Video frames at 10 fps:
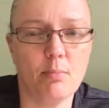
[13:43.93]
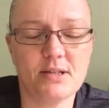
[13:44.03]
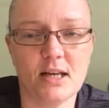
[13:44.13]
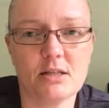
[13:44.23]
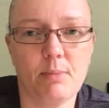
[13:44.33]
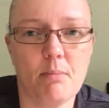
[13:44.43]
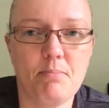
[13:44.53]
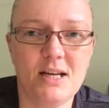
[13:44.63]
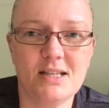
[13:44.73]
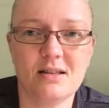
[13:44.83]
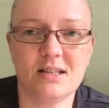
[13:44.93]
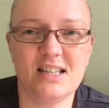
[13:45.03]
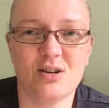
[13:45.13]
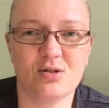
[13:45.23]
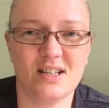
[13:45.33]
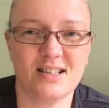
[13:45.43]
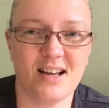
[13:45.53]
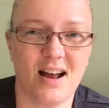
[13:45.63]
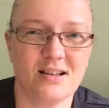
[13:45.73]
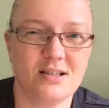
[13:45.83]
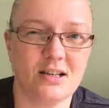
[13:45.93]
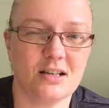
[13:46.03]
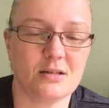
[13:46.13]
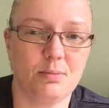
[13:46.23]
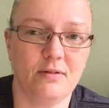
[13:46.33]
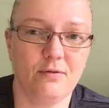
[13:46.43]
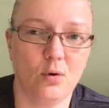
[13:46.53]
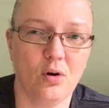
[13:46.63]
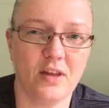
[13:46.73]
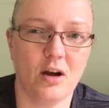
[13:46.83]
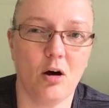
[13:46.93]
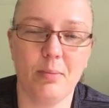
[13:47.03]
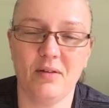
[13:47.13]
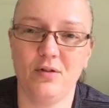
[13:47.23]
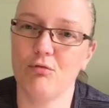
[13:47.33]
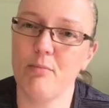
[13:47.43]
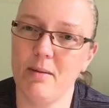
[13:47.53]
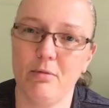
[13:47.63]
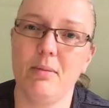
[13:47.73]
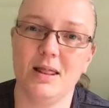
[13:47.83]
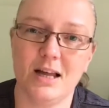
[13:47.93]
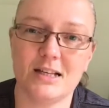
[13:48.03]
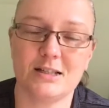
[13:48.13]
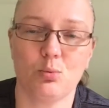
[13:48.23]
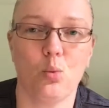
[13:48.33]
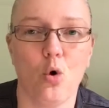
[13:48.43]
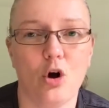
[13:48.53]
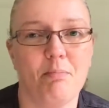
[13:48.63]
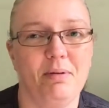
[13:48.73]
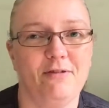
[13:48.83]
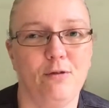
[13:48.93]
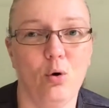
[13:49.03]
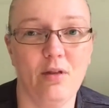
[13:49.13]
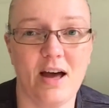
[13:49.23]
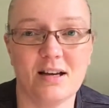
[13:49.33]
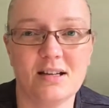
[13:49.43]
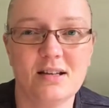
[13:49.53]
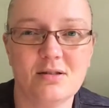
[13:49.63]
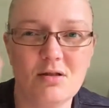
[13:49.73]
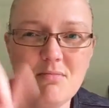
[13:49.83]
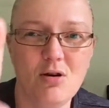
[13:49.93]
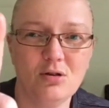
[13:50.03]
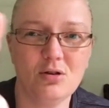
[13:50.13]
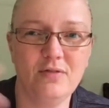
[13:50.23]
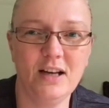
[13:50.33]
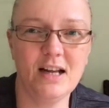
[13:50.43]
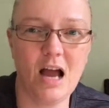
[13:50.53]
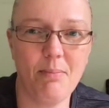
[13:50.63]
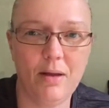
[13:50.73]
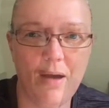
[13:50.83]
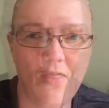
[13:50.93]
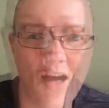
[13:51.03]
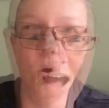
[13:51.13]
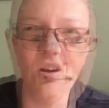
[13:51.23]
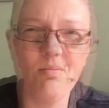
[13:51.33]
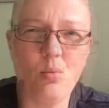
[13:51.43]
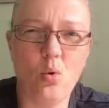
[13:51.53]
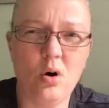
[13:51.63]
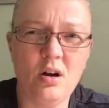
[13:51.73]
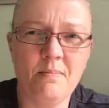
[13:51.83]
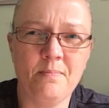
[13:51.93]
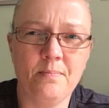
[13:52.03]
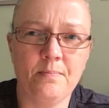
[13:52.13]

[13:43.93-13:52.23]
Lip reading: obsessed by beating the DOC signs just before the op, if you remember my last walk before that. So I'm also feeling happy about that. One more